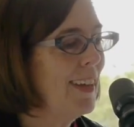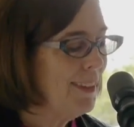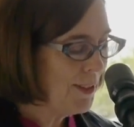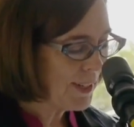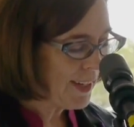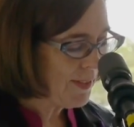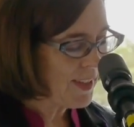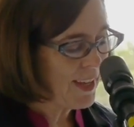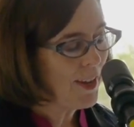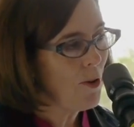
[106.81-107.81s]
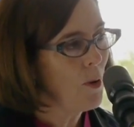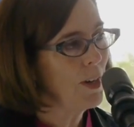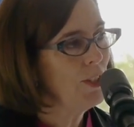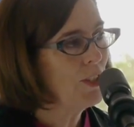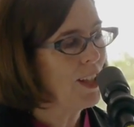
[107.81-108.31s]
I look at the
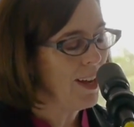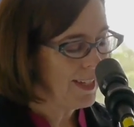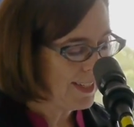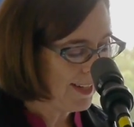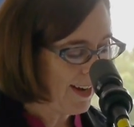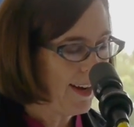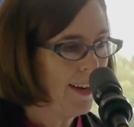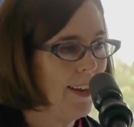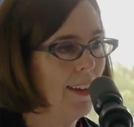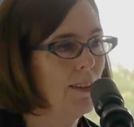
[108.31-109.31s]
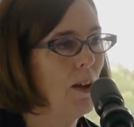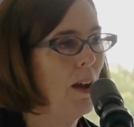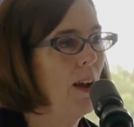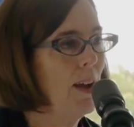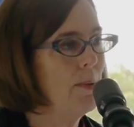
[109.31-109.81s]
orange line today, and uh,
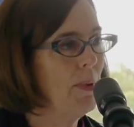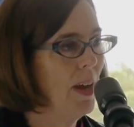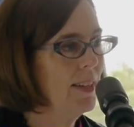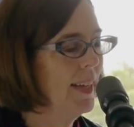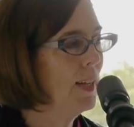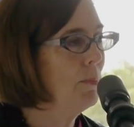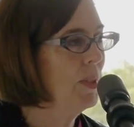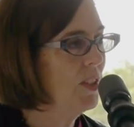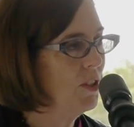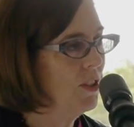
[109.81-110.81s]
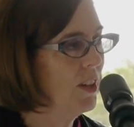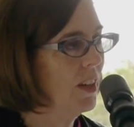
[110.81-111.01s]
I'm not taking a position